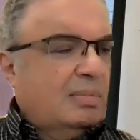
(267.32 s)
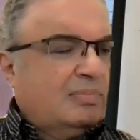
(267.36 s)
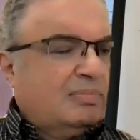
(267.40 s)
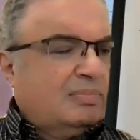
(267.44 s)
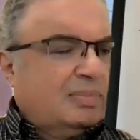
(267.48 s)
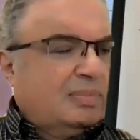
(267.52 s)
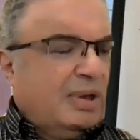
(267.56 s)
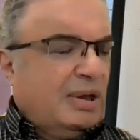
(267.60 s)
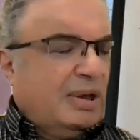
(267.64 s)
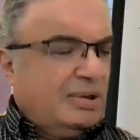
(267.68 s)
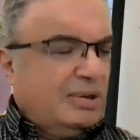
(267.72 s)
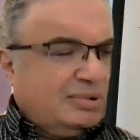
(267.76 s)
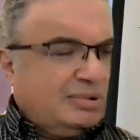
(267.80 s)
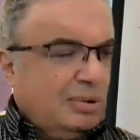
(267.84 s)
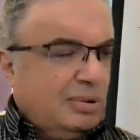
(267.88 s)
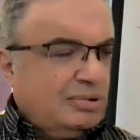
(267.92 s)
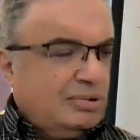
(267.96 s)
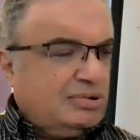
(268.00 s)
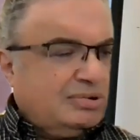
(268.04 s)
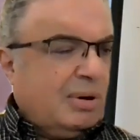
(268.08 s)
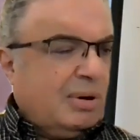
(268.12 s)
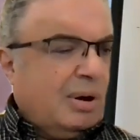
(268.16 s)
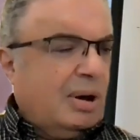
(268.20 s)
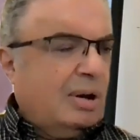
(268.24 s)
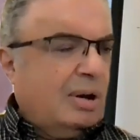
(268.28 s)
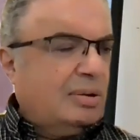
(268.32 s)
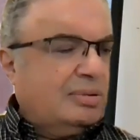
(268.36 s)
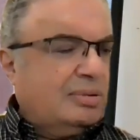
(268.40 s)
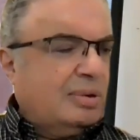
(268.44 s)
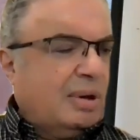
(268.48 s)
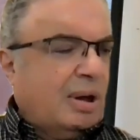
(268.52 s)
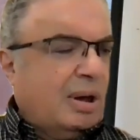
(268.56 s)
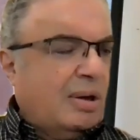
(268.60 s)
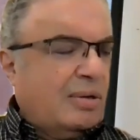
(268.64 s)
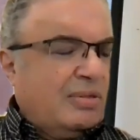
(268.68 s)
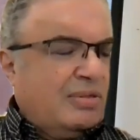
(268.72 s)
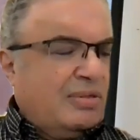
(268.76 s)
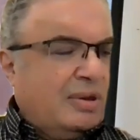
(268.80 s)
He's also
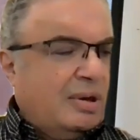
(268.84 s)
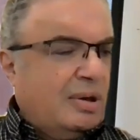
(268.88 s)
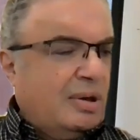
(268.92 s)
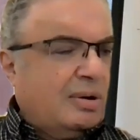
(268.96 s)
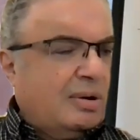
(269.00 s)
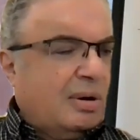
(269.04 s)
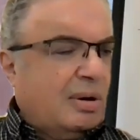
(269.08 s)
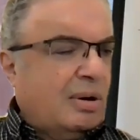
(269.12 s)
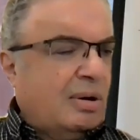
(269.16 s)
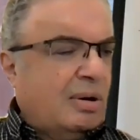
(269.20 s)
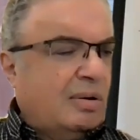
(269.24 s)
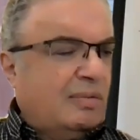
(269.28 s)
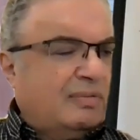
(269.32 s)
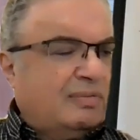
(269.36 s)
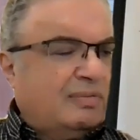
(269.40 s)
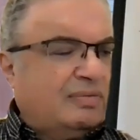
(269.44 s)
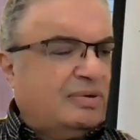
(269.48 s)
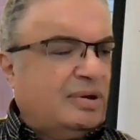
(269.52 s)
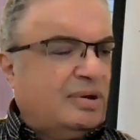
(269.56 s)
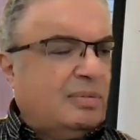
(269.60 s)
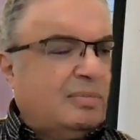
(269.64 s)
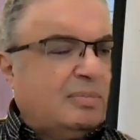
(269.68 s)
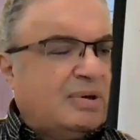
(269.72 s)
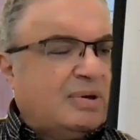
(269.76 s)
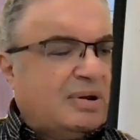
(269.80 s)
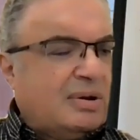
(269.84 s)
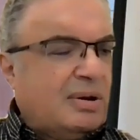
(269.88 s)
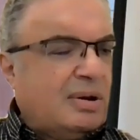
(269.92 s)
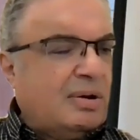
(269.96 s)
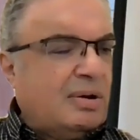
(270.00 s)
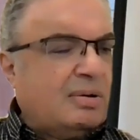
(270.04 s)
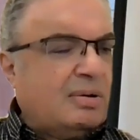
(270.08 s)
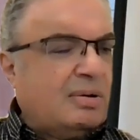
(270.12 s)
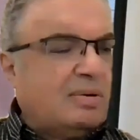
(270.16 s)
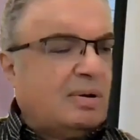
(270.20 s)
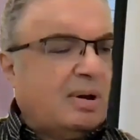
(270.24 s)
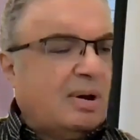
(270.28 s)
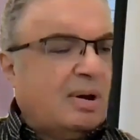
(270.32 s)
author of The
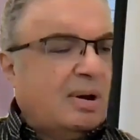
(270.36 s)
Mirror